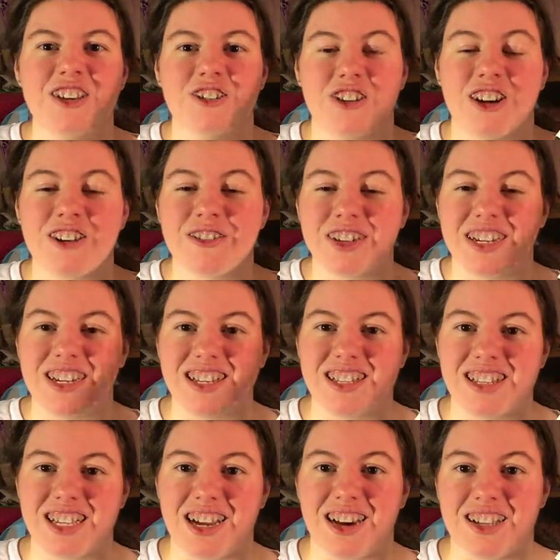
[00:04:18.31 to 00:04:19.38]
John Green
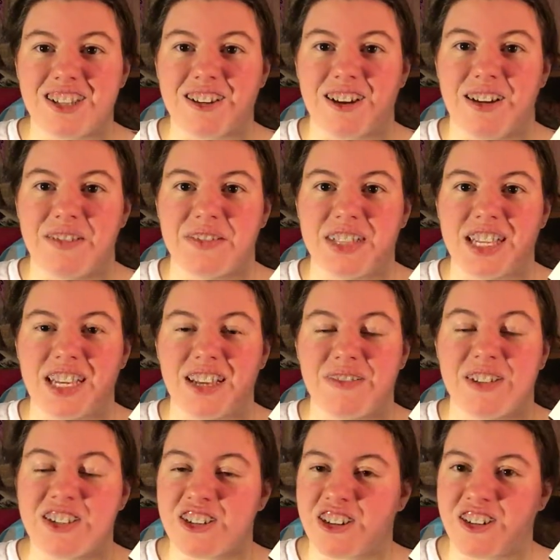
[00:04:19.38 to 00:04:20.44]
is the author of The
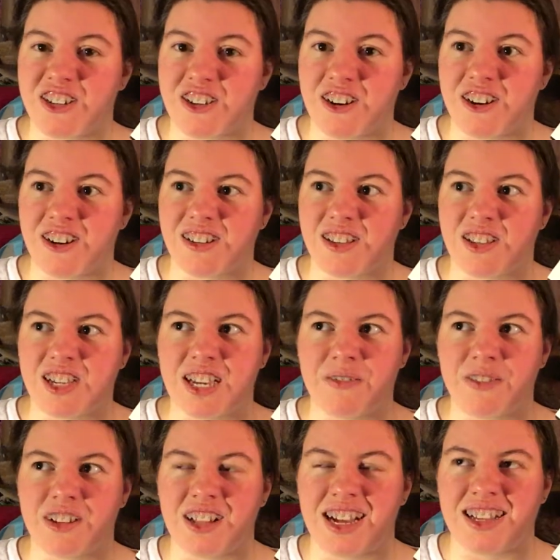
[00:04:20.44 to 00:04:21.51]
Fault in Our Stars, Looking
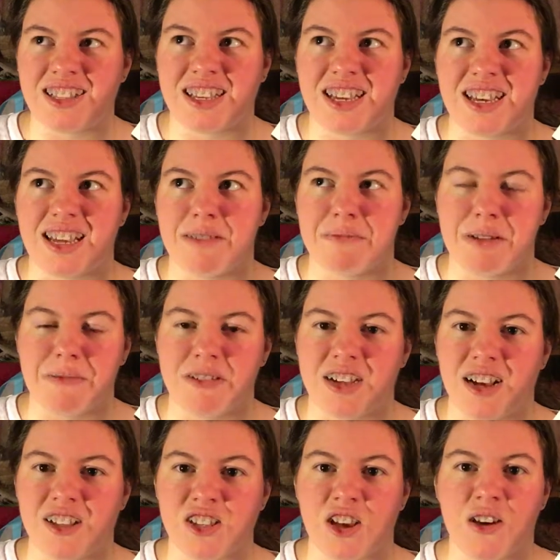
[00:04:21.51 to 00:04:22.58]
for Alaska, and Paper Towns.